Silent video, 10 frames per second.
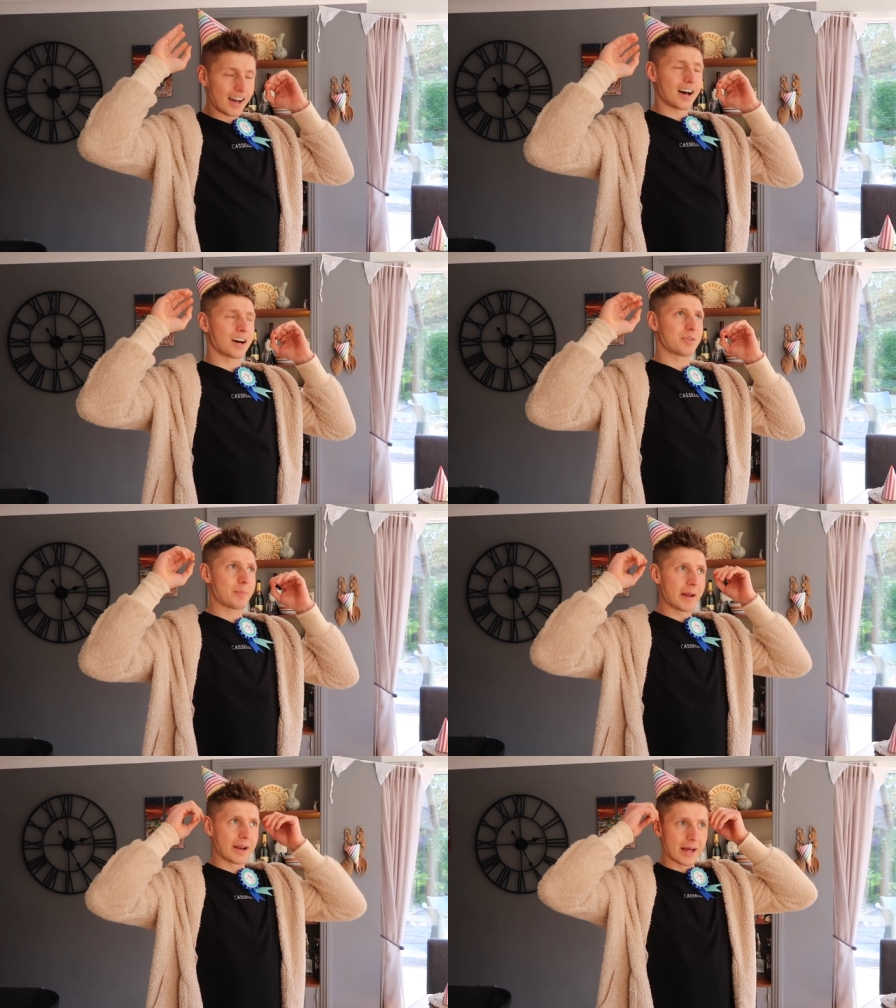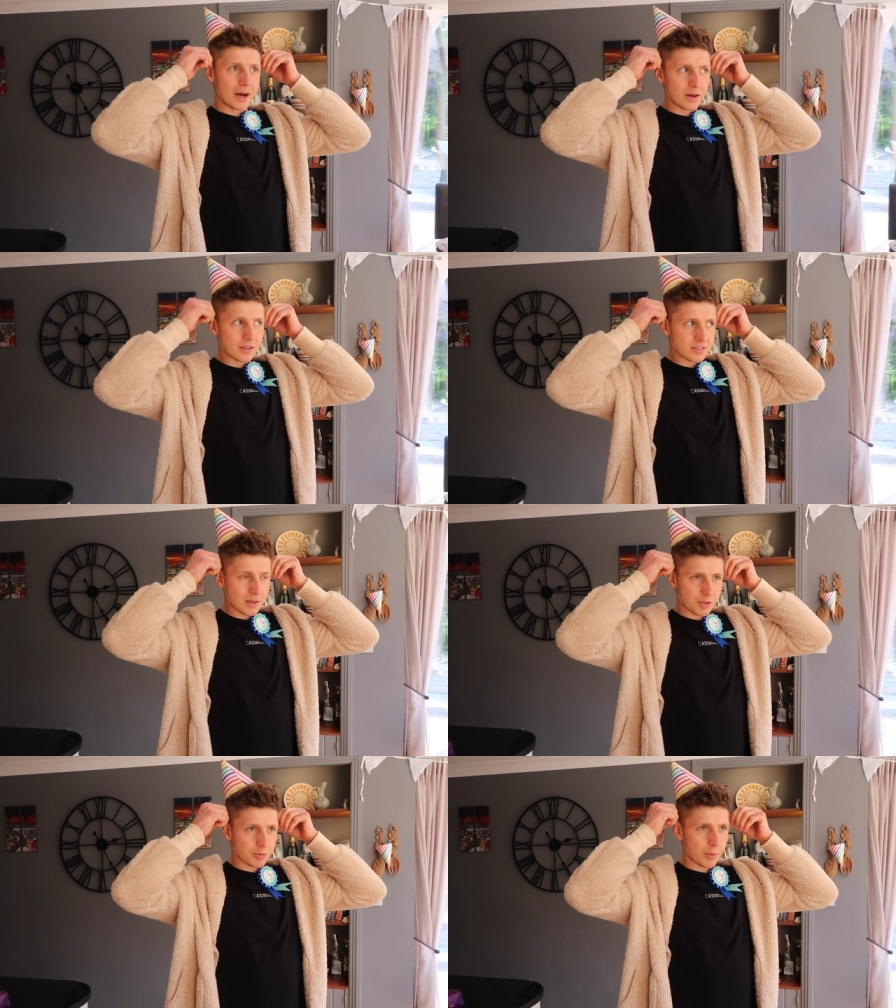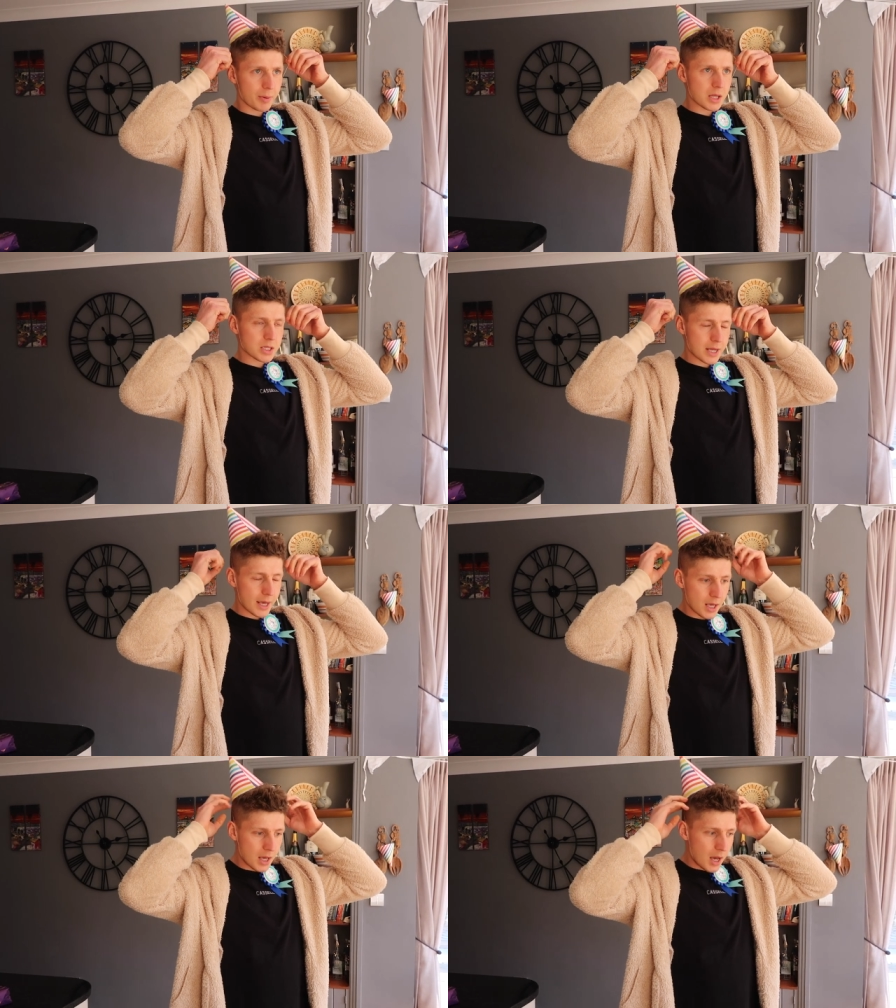Oh, ah. It's birthday.